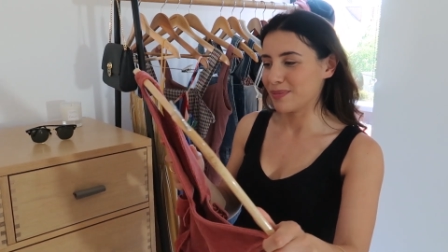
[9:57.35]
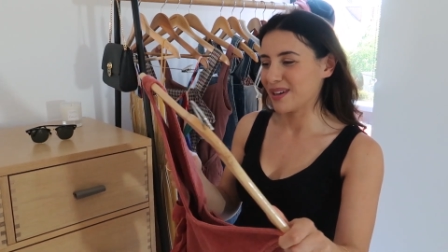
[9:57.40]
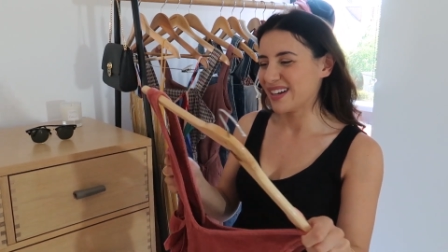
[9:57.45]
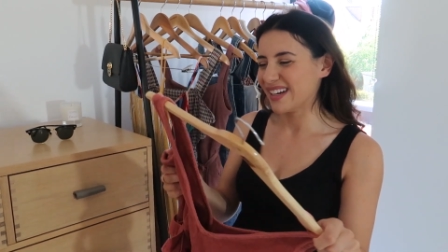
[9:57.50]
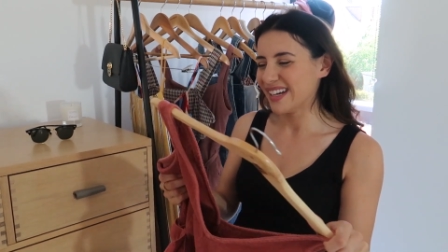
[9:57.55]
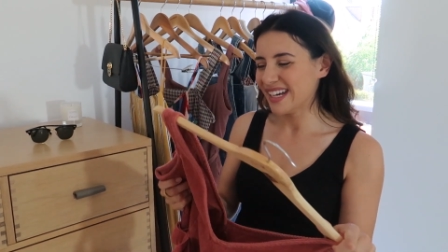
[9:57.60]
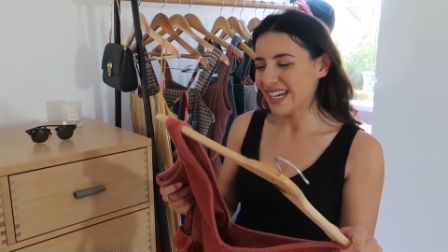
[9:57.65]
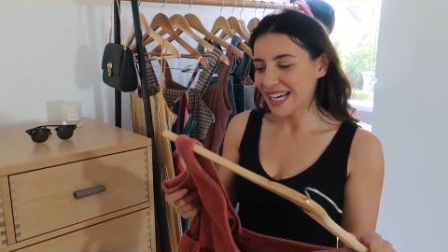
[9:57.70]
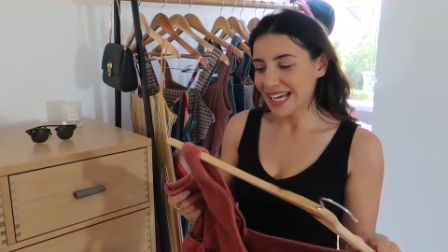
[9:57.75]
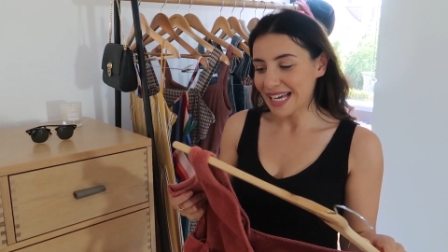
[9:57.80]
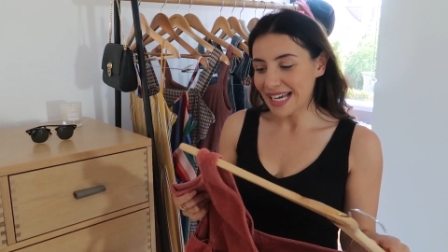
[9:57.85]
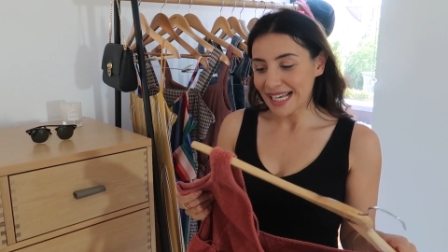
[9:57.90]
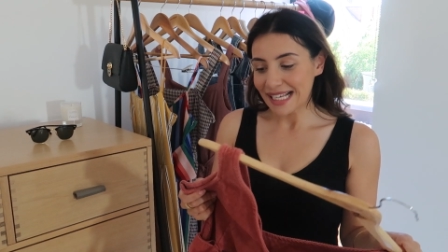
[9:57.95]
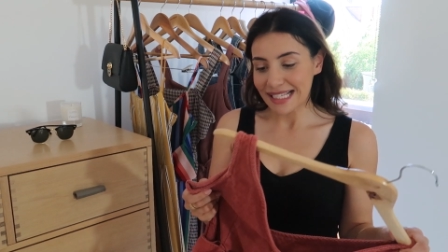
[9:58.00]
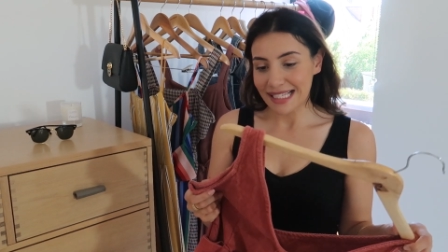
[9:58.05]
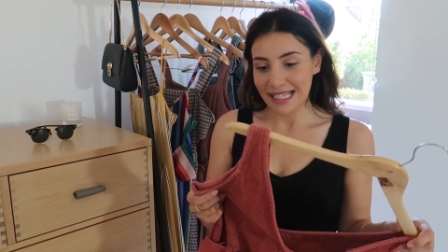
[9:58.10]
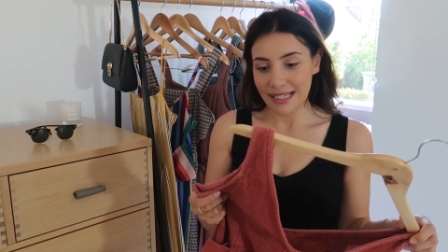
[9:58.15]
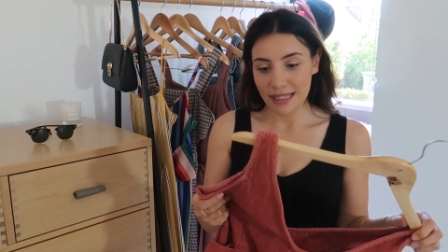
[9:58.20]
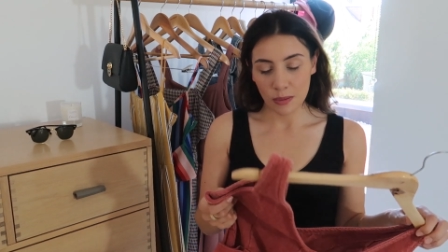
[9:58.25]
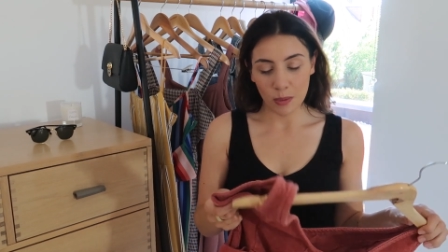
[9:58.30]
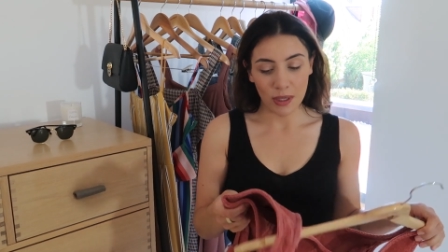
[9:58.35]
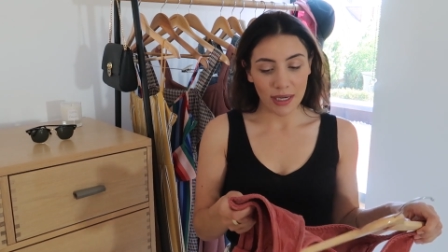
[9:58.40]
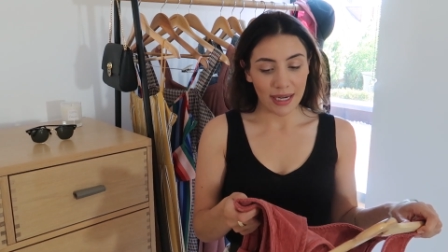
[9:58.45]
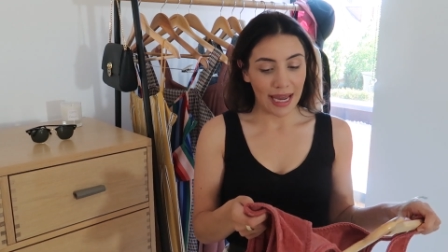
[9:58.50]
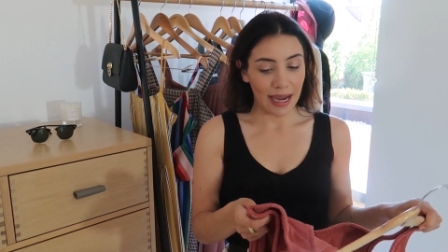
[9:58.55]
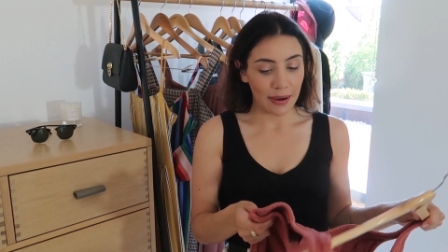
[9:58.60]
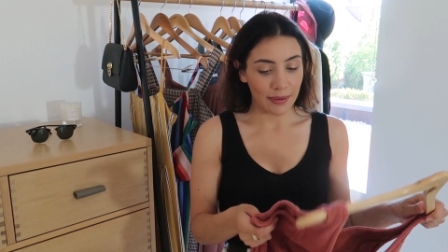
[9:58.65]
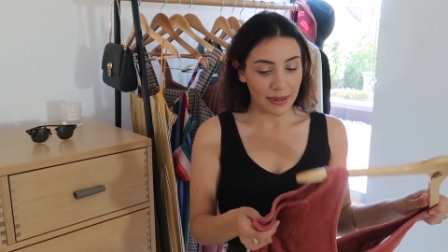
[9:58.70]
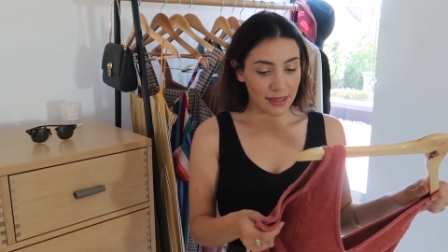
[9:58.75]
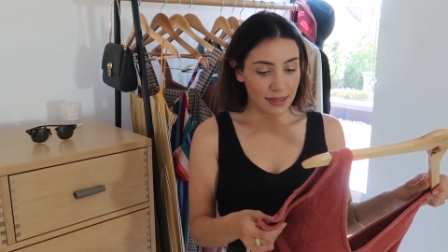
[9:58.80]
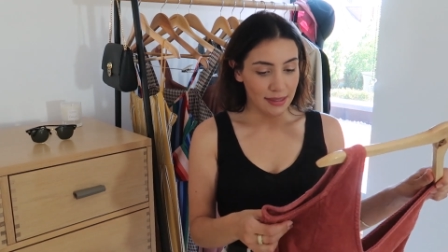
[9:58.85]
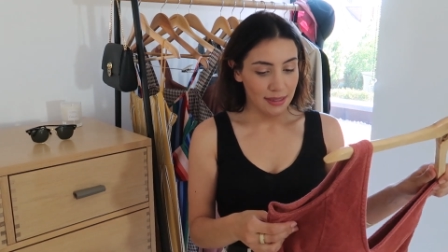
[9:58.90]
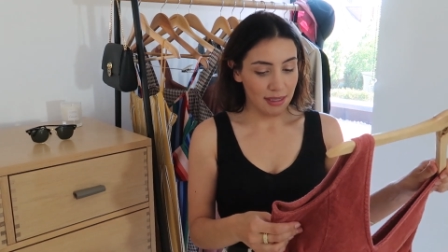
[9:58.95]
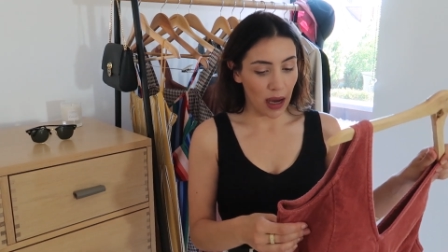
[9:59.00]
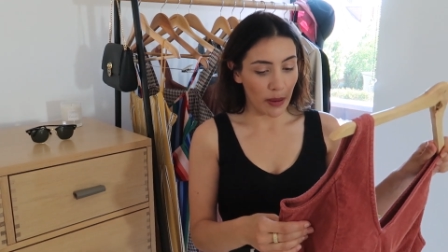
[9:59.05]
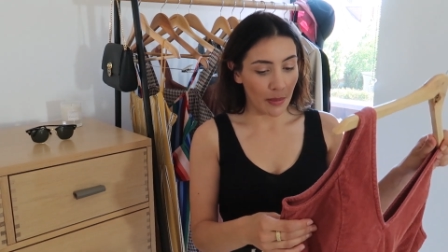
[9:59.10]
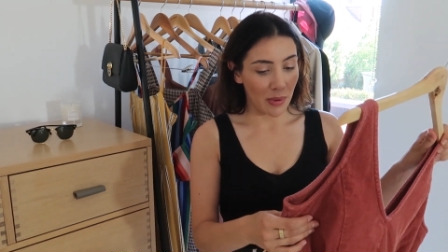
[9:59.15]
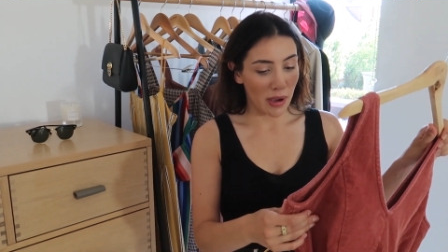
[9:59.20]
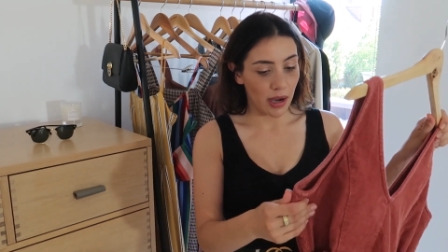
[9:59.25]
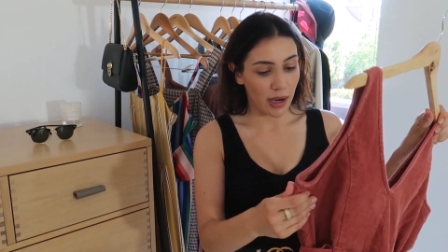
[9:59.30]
But since we're now in summer,